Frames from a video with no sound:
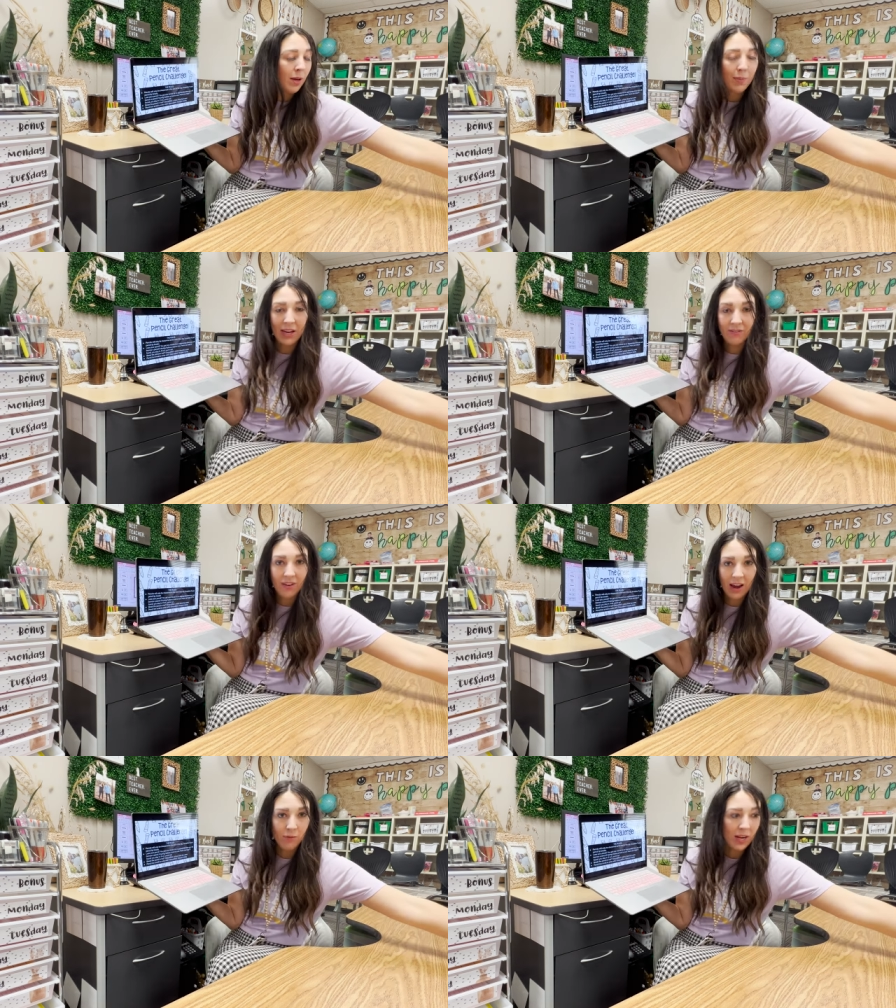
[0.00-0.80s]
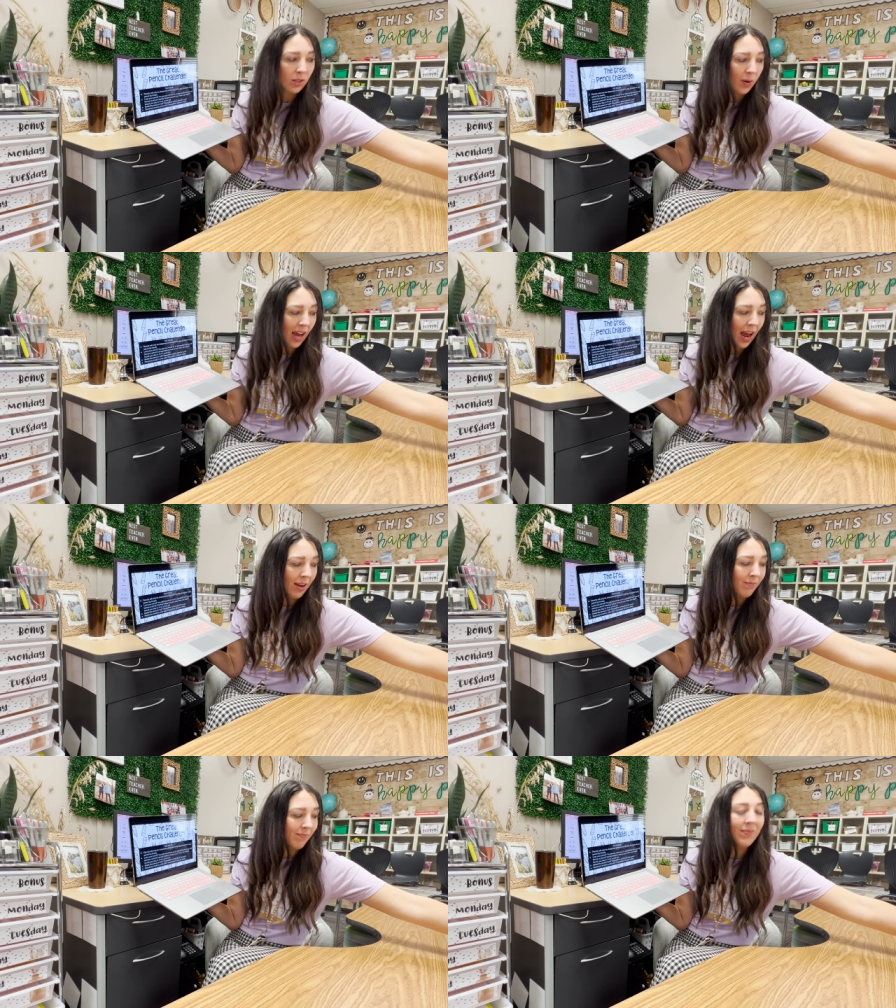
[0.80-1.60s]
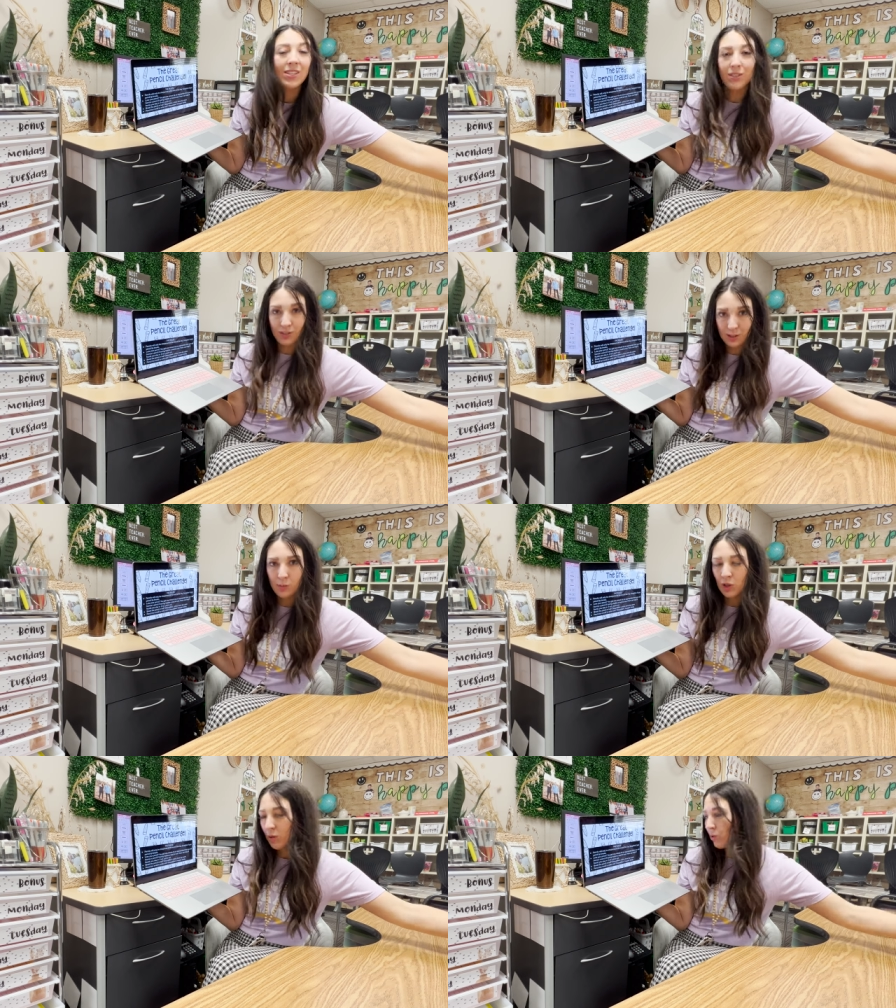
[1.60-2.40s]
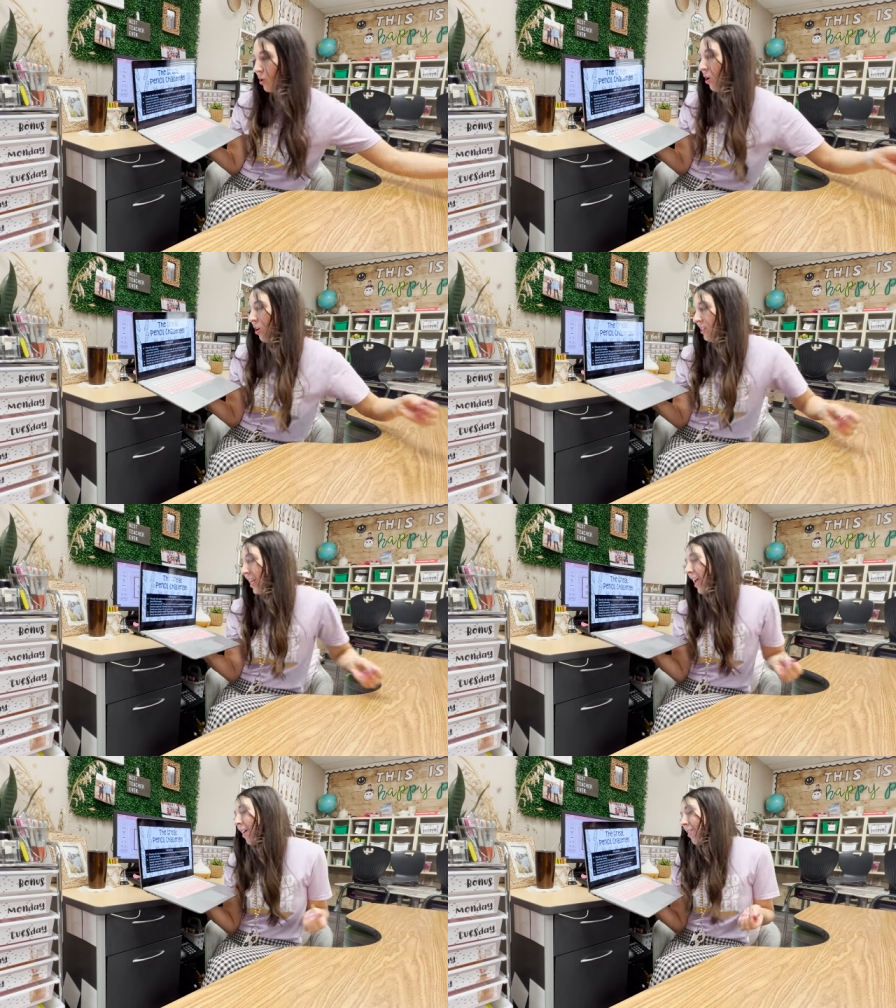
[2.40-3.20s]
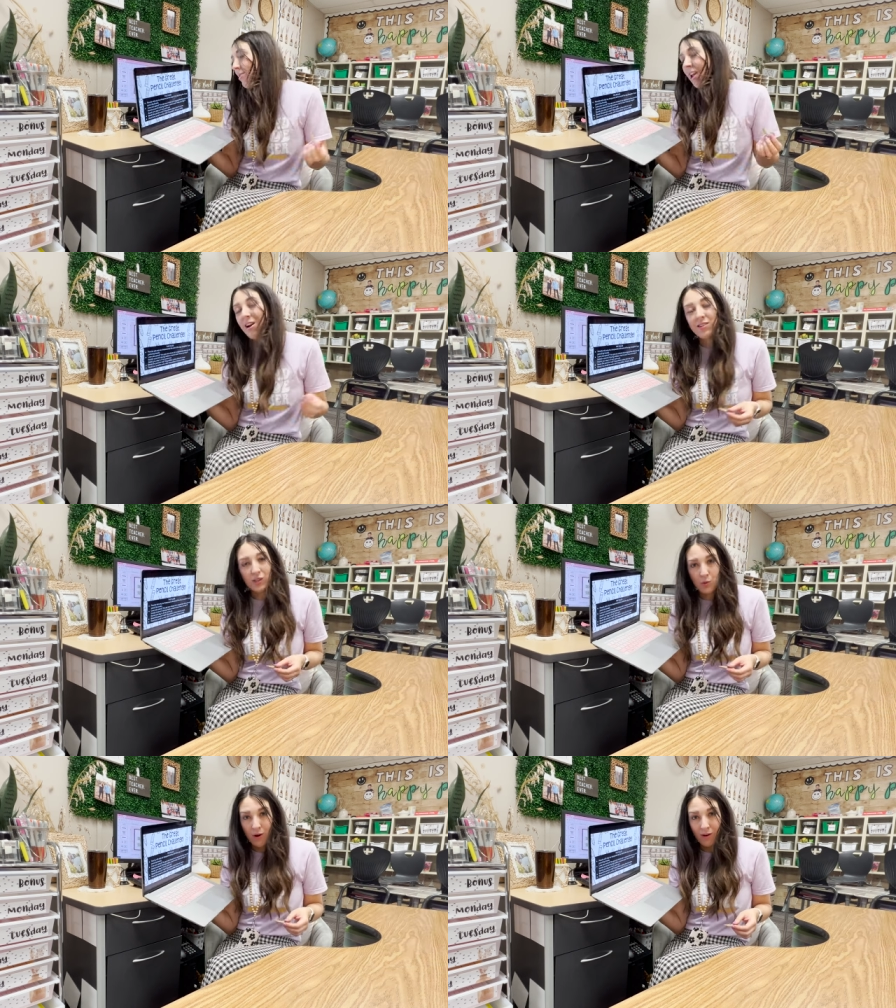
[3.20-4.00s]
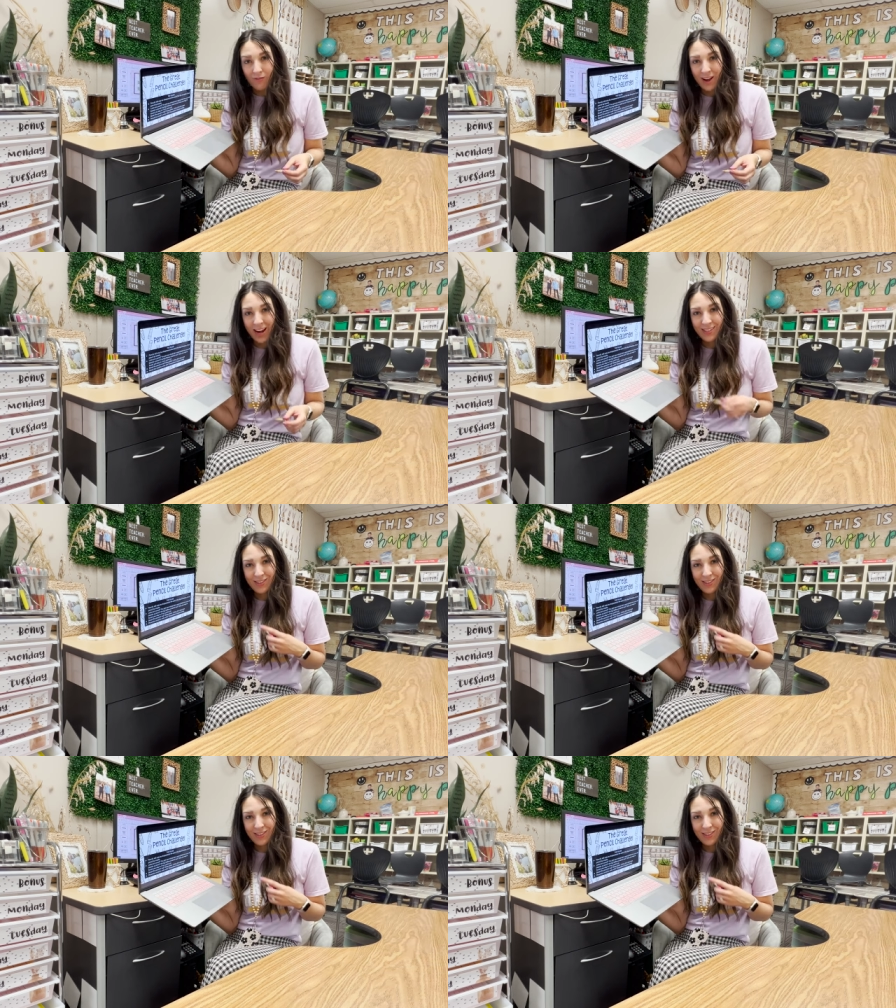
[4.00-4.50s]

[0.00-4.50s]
being five weeks, we had some close calls, they are disqualified.